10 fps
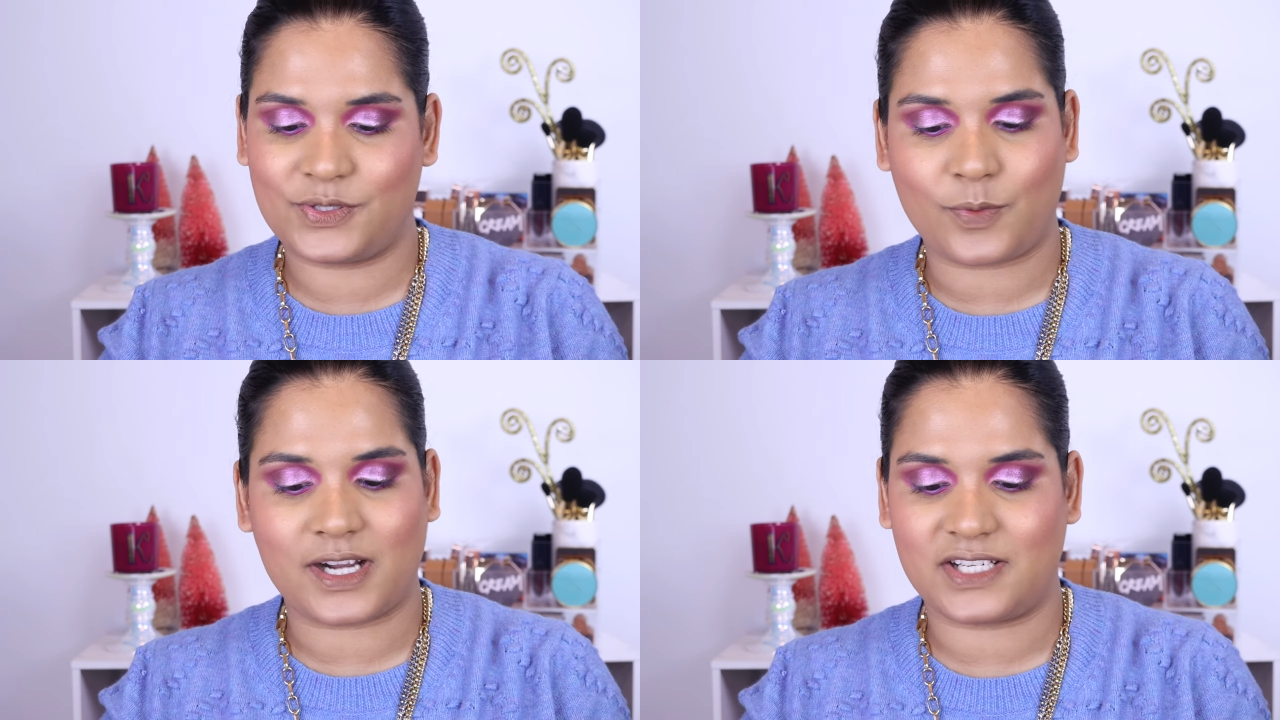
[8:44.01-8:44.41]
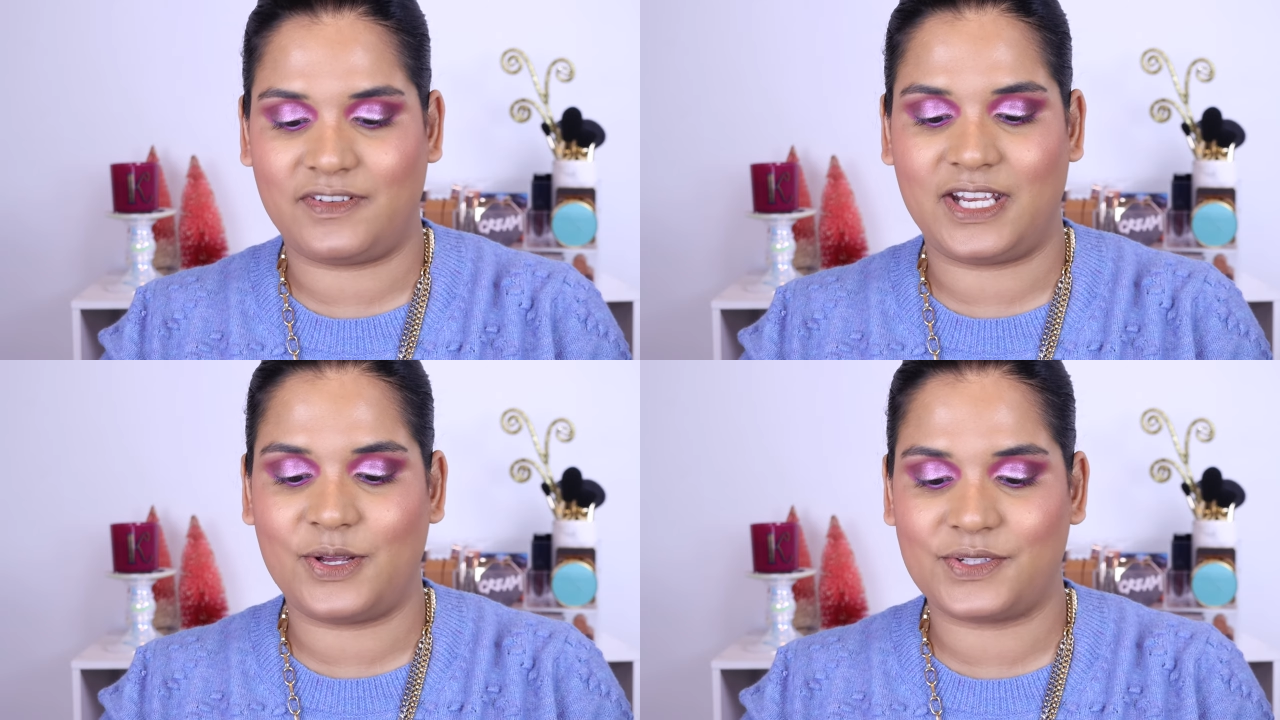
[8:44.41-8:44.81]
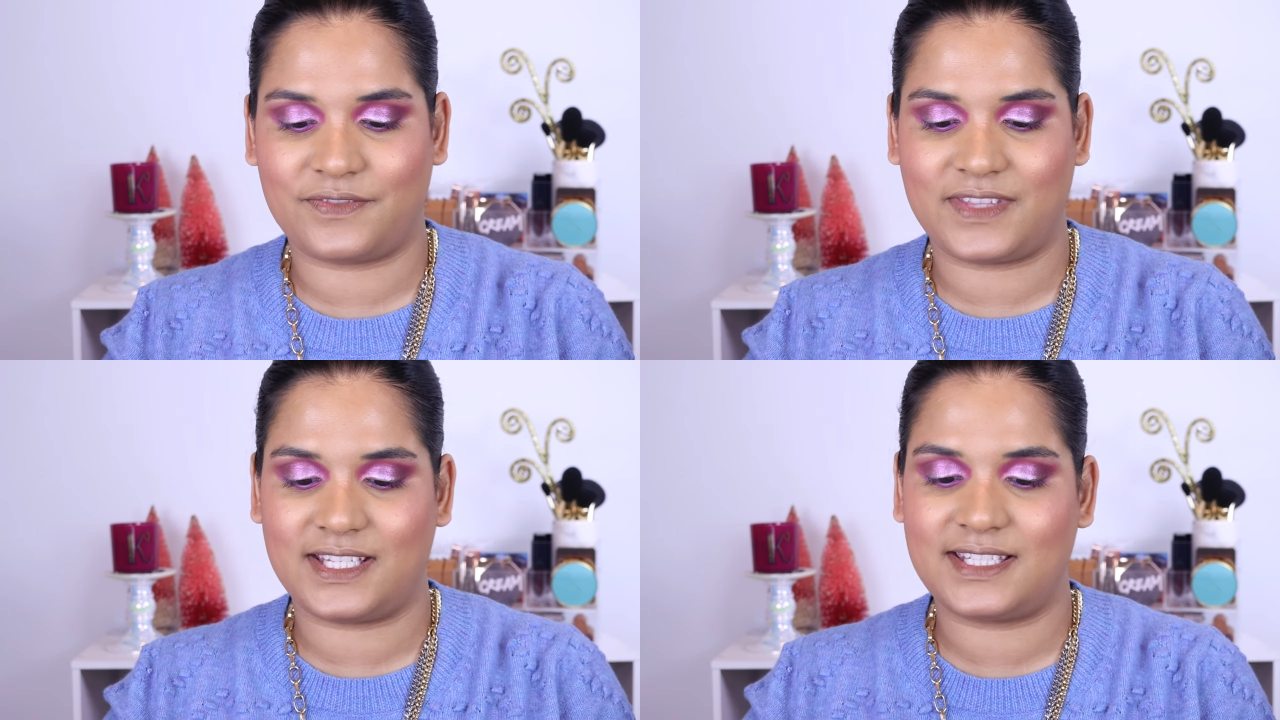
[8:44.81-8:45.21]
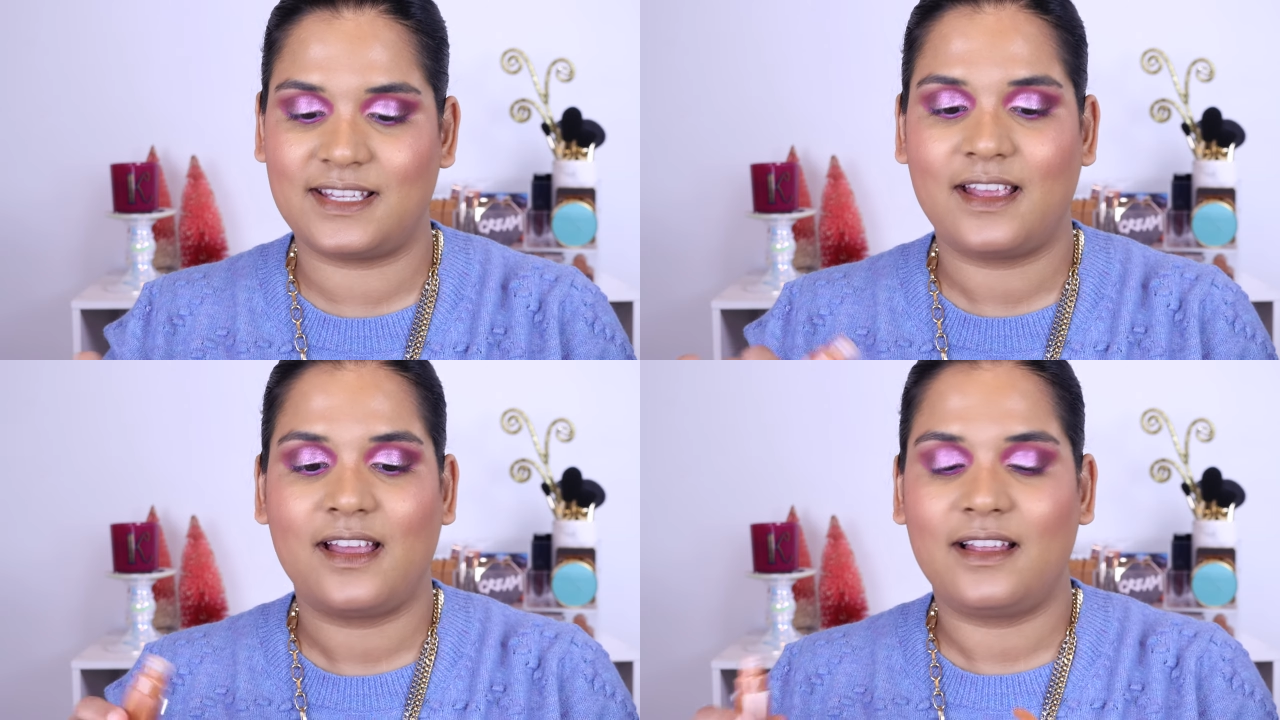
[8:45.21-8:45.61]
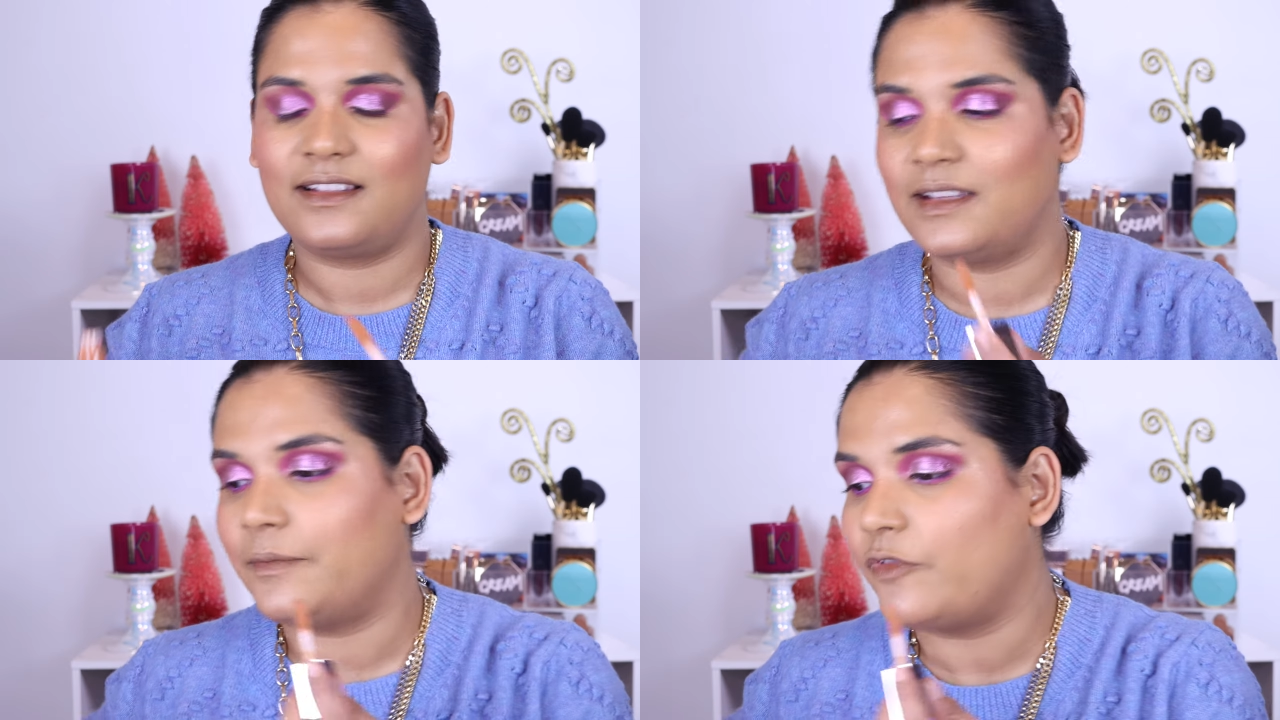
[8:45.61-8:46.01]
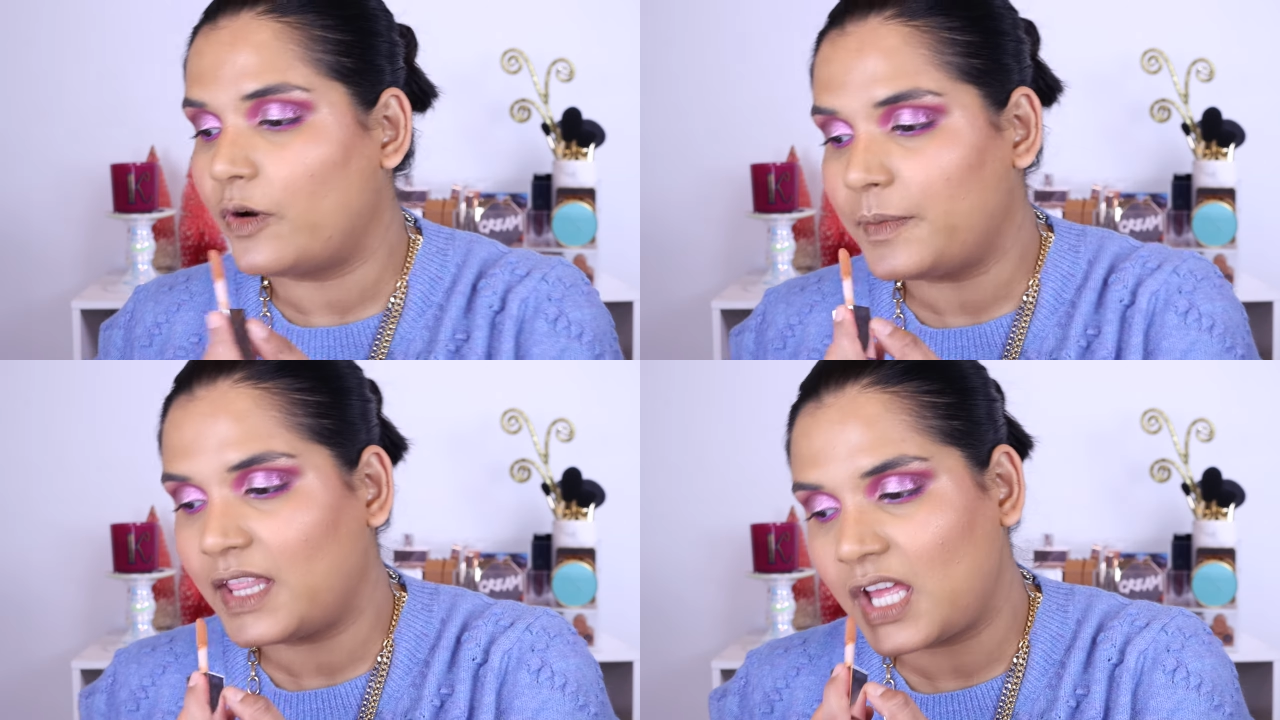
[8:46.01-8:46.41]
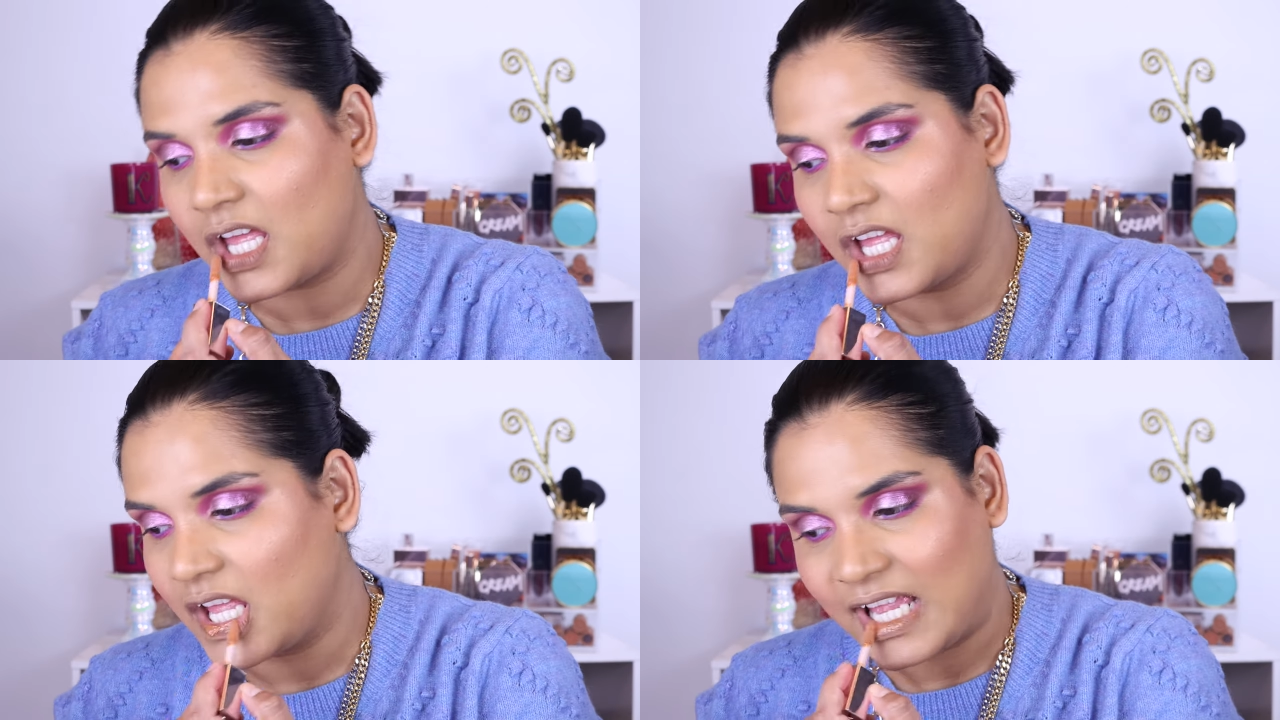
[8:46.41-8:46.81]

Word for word: swatch videos of this lip formula.